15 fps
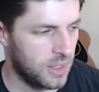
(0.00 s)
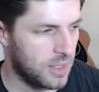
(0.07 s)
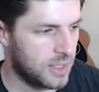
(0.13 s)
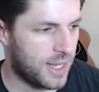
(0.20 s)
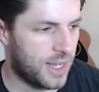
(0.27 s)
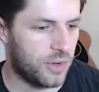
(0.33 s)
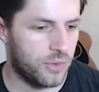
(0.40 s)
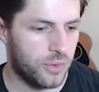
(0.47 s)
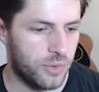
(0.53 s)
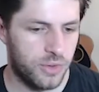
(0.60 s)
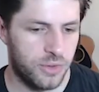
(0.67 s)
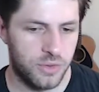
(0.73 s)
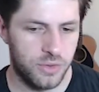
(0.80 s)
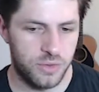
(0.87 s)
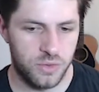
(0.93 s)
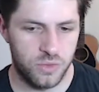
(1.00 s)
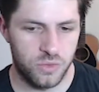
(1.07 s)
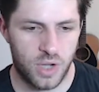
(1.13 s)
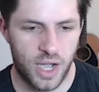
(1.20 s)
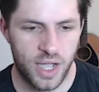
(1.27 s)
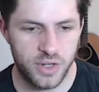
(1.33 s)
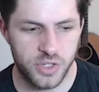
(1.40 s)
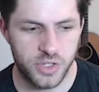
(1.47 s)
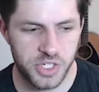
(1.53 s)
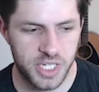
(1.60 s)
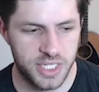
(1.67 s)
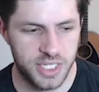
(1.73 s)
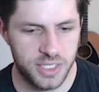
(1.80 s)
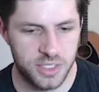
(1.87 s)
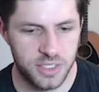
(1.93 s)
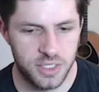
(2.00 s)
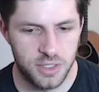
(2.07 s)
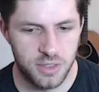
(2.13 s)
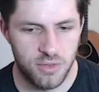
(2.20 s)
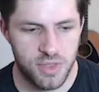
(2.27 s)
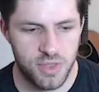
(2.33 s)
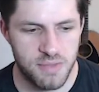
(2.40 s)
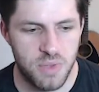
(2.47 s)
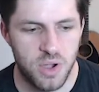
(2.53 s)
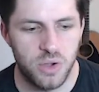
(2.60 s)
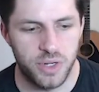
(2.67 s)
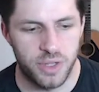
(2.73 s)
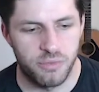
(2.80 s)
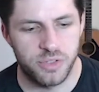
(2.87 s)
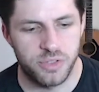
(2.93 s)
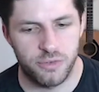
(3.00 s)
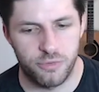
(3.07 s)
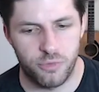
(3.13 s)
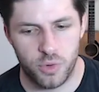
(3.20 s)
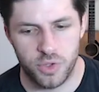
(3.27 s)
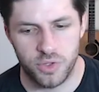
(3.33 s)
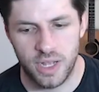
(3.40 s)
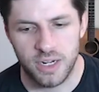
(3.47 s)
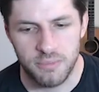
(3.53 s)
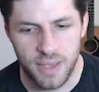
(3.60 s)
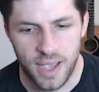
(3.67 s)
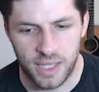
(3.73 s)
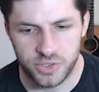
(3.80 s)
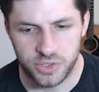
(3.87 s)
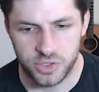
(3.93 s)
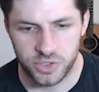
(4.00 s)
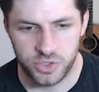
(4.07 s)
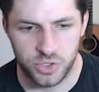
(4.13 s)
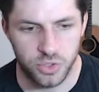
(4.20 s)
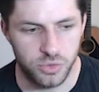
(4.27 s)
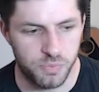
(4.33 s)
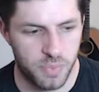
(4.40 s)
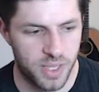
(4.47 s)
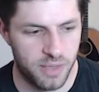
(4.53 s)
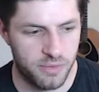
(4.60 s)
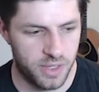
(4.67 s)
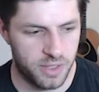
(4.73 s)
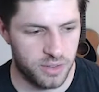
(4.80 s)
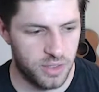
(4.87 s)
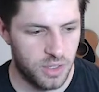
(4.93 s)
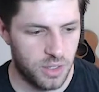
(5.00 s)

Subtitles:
Now, I understand the motives for UnitedMasters to pivot